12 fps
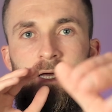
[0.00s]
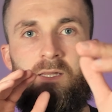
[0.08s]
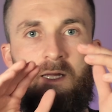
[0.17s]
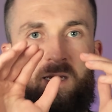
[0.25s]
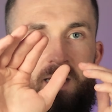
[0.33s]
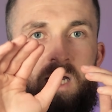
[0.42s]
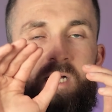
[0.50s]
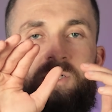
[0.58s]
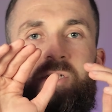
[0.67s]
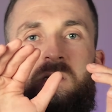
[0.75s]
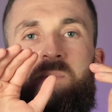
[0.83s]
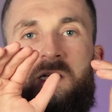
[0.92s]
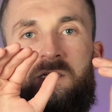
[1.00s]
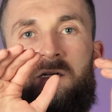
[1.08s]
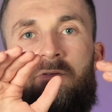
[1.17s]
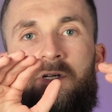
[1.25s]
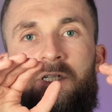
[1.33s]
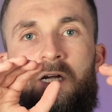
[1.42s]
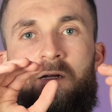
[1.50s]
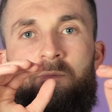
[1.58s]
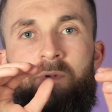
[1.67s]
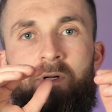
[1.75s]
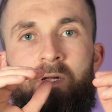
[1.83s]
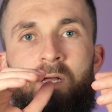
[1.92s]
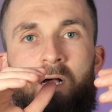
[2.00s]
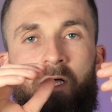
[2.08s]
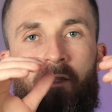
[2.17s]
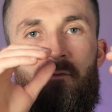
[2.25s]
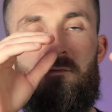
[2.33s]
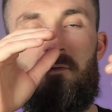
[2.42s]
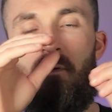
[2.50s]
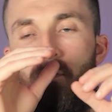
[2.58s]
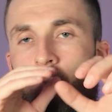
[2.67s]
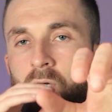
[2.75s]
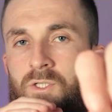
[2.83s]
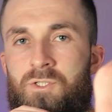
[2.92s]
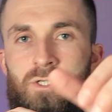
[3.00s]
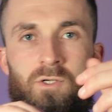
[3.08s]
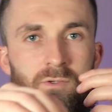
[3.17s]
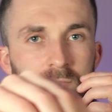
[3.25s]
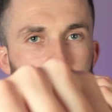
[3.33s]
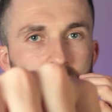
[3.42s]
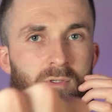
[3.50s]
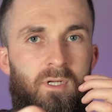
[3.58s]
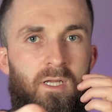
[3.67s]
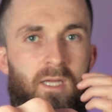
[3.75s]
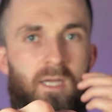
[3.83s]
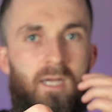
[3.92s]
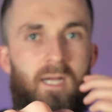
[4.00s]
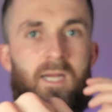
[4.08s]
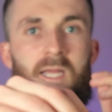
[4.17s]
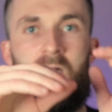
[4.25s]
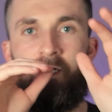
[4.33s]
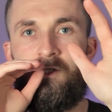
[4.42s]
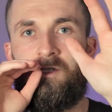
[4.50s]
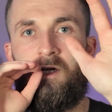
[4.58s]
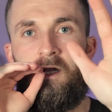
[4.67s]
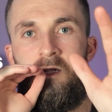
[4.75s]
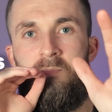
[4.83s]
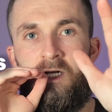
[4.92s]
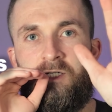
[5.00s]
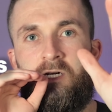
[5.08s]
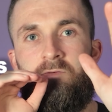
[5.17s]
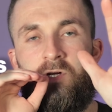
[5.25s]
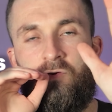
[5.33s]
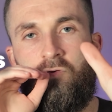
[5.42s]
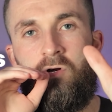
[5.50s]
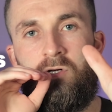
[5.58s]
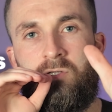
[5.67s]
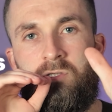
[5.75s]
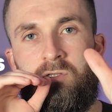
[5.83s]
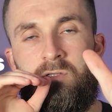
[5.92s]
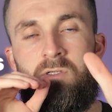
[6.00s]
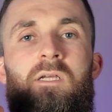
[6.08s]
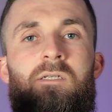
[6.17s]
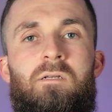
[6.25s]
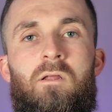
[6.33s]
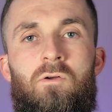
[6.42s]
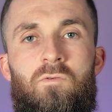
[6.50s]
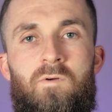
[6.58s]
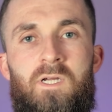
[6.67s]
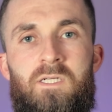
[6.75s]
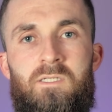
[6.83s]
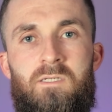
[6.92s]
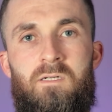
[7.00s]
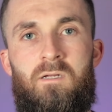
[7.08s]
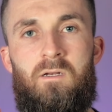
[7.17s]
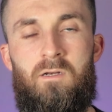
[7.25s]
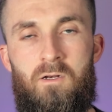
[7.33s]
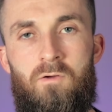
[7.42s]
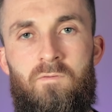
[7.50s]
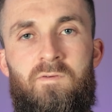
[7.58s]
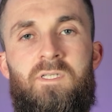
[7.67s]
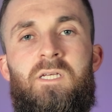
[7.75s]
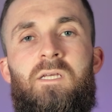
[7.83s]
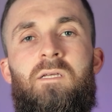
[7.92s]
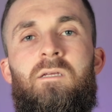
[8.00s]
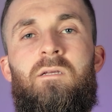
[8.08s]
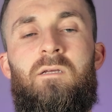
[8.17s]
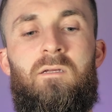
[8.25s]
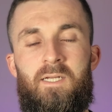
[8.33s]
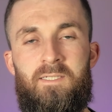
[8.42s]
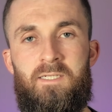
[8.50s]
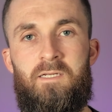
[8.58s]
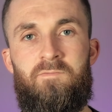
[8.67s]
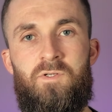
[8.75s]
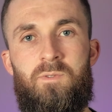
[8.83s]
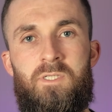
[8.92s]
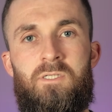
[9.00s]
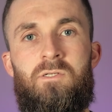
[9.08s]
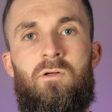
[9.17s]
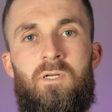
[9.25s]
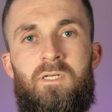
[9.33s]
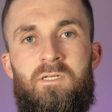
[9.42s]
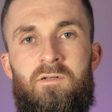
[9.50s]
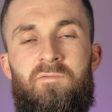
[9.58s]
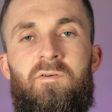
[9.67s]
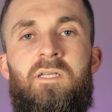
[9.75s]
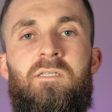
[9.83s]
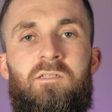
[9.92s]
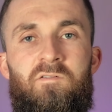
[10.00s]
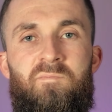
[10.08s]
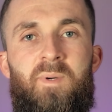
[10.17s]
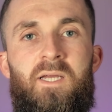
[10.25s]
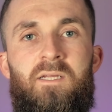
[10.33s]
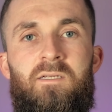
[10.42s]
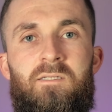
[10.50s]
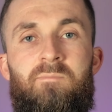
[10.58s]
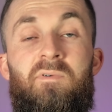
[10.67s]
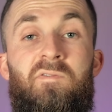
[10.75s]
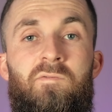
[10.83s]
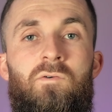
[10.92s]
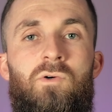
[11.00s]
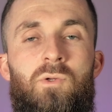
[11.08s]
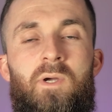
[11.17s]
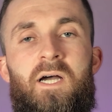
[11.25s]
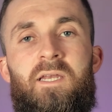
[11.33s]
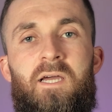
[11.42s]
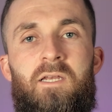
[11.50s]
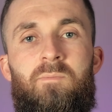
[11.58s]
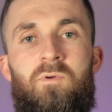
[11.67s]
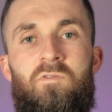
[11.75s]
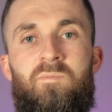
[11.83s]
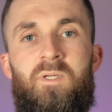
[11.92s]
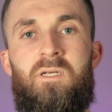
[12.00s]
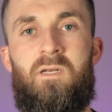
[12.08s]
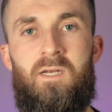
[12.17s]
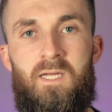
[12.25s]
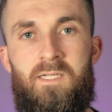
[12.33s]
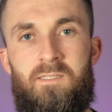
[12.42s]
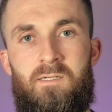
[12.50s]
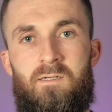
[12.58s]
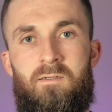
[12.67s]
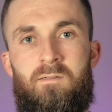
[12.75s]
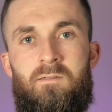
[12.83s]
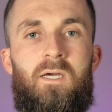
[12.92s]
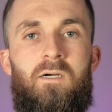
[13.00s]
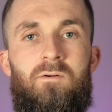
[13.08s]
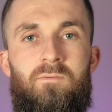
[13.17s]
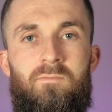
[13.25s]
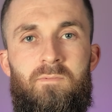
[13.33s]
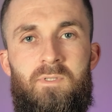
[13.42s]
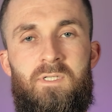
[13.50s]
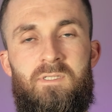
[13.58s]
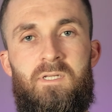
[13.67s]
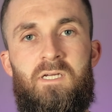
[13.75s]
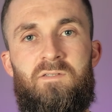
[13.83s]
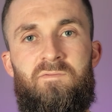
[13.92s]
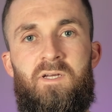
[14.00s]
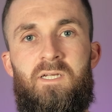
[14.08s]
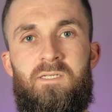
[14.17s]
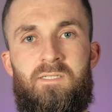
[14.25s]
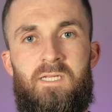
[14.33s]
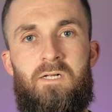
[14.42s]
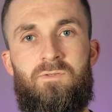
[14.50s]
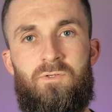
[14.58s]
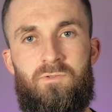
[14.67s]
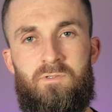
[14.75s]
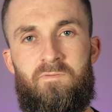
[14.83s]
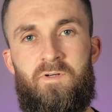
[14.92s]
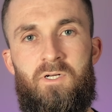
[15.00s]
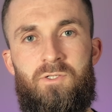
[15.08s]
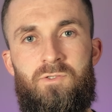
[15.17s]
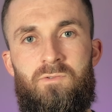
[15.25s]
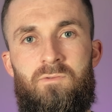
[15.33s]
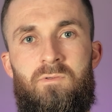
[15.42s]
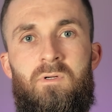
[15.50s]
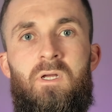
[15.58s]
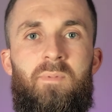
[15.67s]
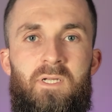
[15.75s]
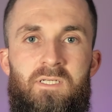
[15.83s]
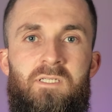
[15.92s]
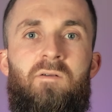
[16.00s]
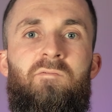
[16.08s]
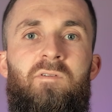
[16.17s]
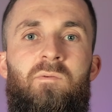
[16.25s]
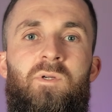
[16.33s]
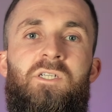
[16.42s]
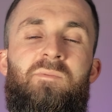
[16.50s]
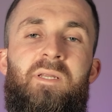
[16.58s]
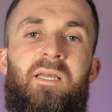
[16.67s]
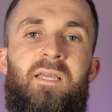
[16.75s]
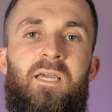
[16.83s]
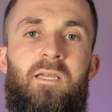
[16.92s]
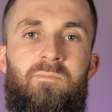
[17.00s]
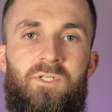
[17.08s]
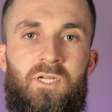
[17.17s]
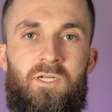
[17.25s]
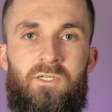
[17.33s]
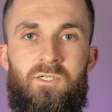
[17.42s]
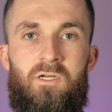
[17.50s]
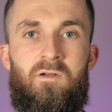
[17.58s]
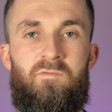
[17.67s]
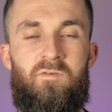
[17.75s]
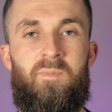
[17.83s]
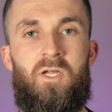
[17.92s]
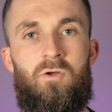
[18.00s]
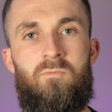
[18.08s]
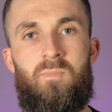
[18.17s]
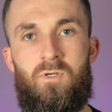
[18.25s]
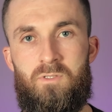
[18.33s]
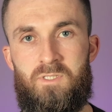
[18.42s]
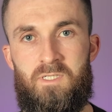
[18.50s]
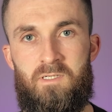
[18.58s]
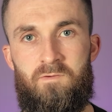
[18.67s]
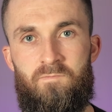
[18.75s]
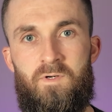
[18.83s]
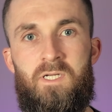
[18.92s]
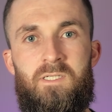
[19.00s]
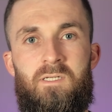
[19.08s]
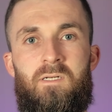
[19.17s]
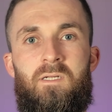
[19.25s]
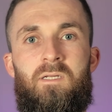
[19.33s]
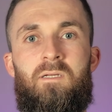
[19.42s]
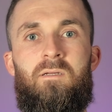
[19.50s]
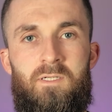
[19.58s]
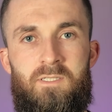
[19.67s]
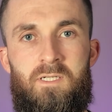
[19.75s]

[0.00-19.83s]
and then catch an imaginary jab, and then throw a 1-2 and catch an imaginary cross. It's low risk, low fatigue, and it gives you a solid defensive base before you add head movement later. Now, this next phase sounds controversial, but it's something which has been a game changer for my own boxing recently. You